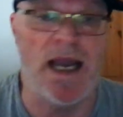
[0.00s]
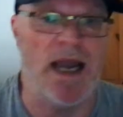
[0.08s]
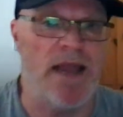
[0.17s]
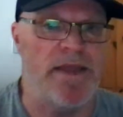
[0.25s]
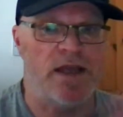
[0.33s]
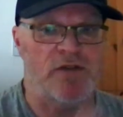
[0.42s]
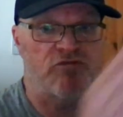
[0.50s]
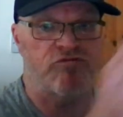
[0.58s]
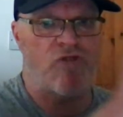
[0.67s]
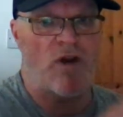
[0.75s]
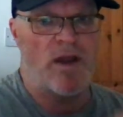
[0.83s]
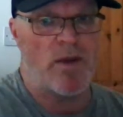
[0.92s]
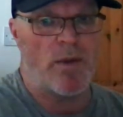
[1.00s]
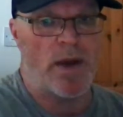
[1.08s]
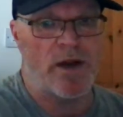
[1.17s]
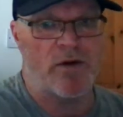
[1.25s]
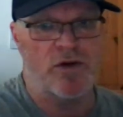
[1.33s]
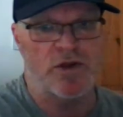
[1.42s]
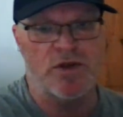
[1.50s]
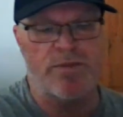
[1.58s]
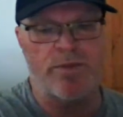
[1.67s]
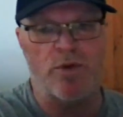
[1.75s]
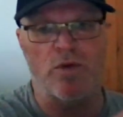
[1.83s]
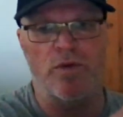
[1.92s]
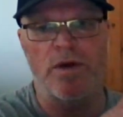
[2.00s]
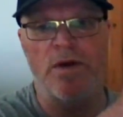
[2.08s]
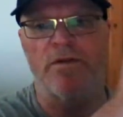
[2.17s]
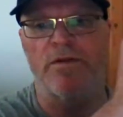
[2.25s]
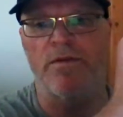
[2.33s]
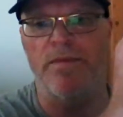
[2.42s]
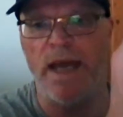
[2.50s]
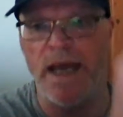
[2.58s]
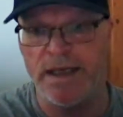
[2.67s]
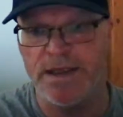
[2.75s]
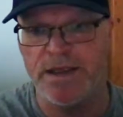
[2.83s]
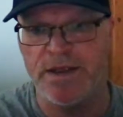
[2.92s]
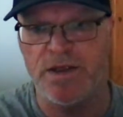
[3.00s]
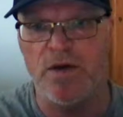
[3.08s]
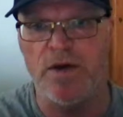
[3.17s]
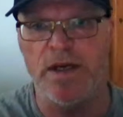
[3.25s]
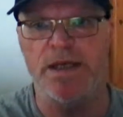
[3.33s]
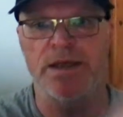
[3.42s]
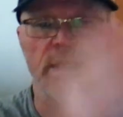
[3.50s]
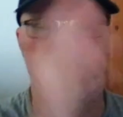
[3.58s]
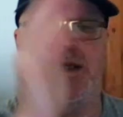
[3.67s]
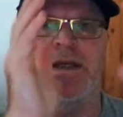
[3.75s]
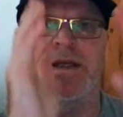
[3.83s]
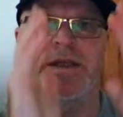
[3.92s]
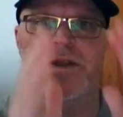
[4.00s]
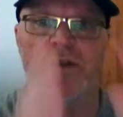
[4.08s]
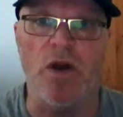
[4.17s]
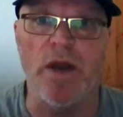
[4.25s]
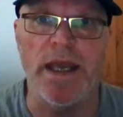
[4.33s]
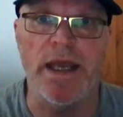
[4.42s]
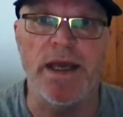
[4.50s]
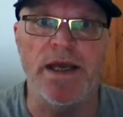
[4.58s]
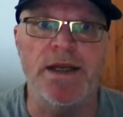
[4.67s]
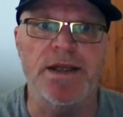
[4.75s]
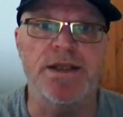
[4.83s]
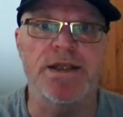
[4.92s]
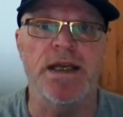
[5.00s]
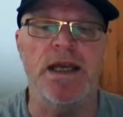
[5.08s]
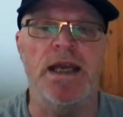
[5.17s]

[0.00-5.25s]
And that is right the way across the board, from exercise, diet,